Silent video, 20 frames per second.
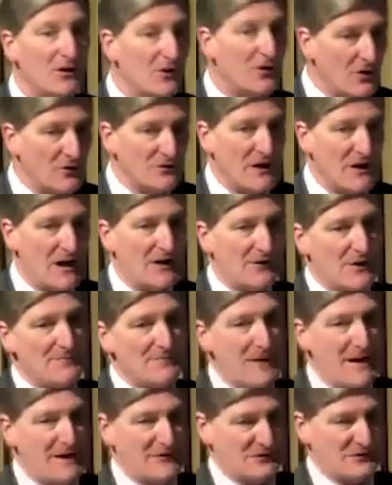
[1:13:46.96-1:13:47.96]
on
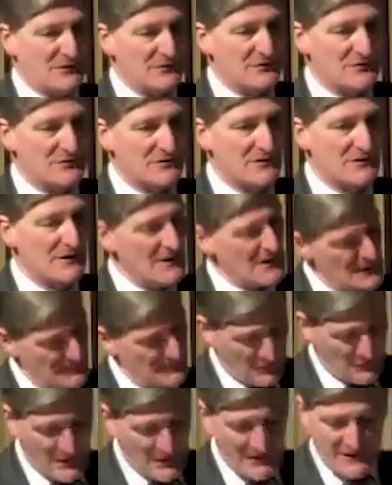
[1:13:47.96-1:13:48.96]
other matters.
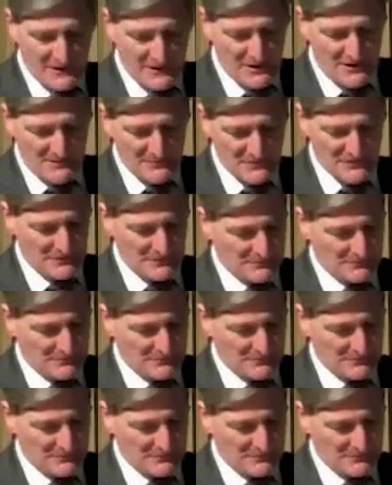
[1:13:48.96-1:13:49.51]
But when it comes